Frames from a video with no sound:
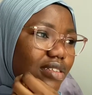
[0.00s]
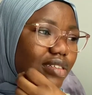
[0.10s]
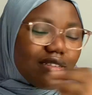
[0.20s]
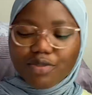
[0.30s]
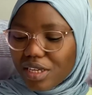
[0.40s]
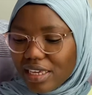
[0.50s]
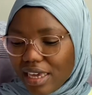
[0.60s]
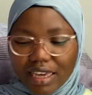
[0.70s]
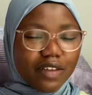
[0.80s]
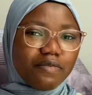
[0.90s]
silky
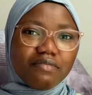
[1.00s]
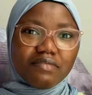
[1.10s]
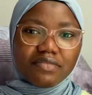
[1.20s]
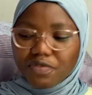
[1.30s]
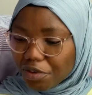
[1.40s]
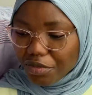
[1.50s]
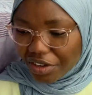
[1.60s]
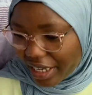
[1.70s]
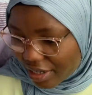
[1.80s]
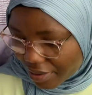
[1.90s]
hair from your
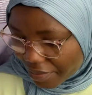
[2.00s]
head.